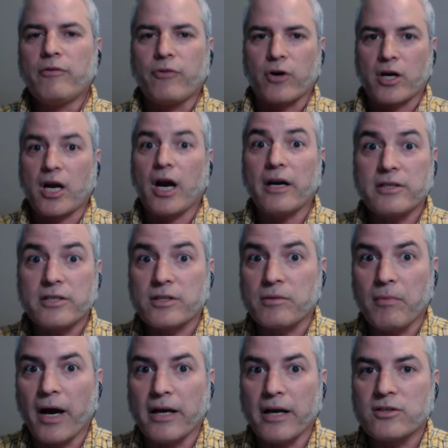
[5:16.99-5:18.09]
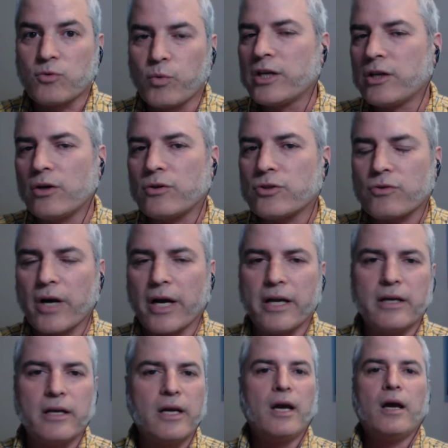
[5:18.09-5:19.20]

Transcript: customized windows, right?